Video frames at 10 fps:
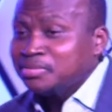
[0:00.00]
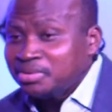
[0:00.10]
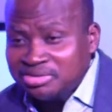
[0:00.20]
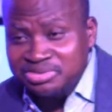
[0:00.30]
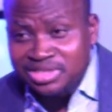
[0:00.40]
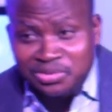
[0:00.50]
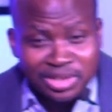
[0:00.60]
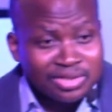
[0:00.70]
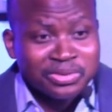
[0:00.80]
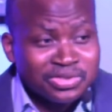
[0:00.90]
wife would say,
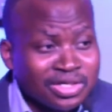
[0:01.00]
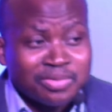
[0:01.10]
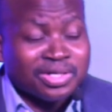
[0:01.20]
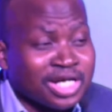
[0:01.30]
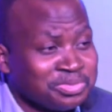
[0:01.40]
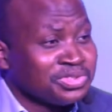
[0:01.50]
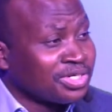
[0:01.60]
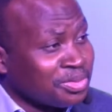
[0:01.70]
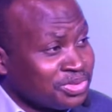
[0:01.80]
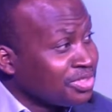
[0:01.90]
we talk about rapture,
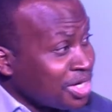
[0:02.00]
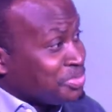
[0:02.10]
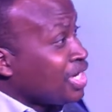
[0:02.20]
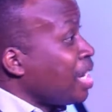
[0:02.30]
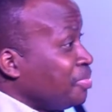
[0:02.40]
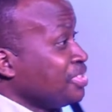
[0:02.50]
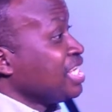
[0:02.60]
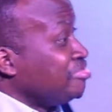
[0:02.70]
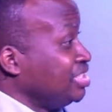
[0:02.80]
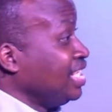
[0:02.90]
rapture. Rapture happens
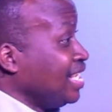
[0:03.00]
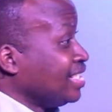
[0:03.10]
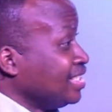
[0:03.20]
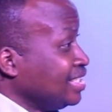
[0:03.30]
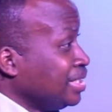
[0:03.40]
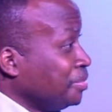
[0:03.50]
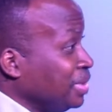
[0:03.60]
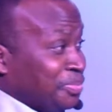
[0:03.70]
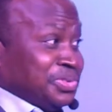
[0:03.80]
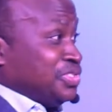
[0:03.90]
every day.
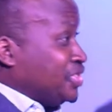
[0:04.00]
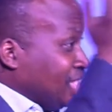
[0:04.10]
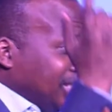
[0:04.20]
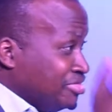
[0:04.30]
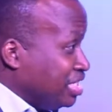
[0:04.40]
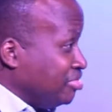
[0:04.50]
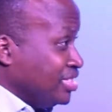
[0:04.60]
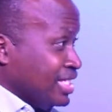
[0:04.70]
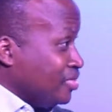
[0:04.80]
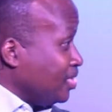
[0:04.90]
People just leave
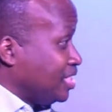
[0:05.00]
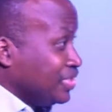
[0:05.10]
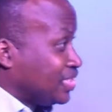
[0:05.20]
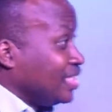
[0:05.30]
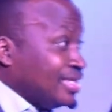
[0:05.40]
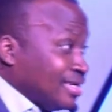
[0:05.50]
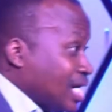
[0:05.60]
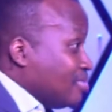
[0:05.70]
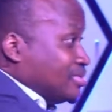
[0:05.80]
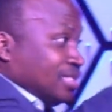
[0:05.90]
every day. You turn
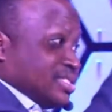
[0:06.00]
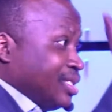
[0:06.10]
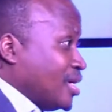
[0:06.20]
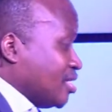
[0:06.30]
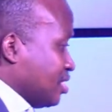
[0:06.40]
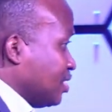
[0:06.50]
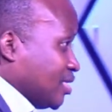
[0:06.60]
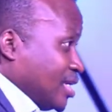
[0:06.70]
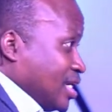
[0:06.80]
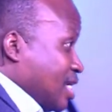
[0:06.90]
around, it's gone. You
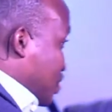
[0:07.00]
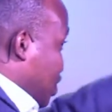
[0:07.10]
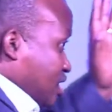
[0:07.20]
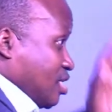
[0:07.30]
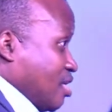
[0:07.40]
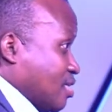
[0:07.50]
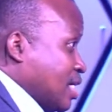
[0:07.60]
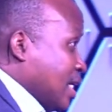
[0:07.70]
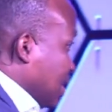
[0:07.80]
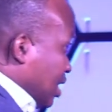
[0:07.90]
turn around, she's gone.
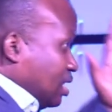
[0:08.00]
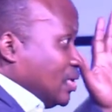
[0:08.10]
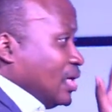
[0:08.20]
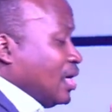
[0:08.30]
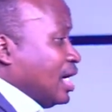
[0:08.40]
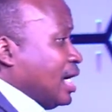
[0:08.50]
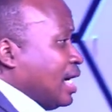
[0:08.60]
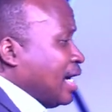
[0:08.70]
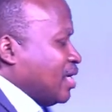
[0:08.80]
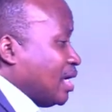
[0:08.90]
They're no longer
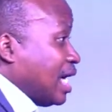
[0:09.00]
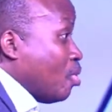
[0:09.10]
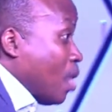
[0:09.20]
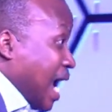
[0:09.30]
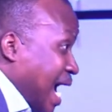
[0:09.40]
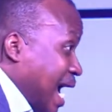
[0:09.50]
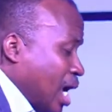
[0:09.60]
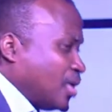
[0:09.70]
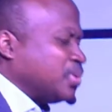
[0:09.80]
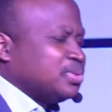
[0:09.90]
here. You're like,
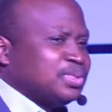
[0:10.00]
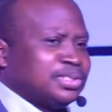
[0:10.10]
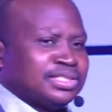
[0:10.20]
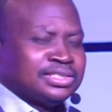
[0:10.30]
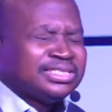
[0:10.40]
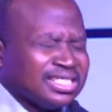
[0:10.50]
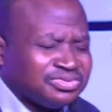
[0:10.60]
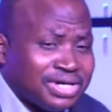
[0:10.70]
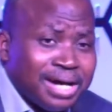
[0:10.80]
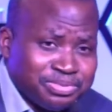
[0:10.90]
wow.
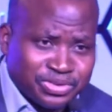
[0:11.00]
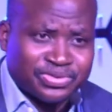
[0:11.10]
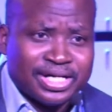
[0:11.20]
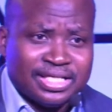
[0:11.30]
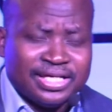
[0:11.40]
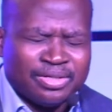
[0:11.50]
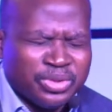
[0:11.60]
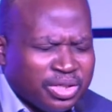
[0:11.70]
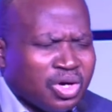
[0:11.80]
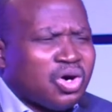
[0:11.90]
That's rapture right there.
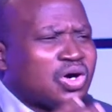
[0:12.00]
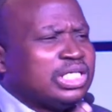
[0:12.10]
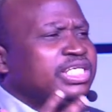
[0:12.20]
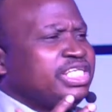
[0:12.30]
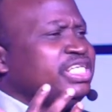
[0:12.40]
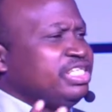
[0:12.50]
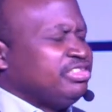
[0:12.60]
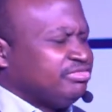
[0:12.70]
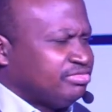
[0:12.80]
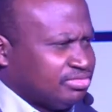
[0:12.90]
We all
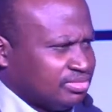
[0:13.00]
leave.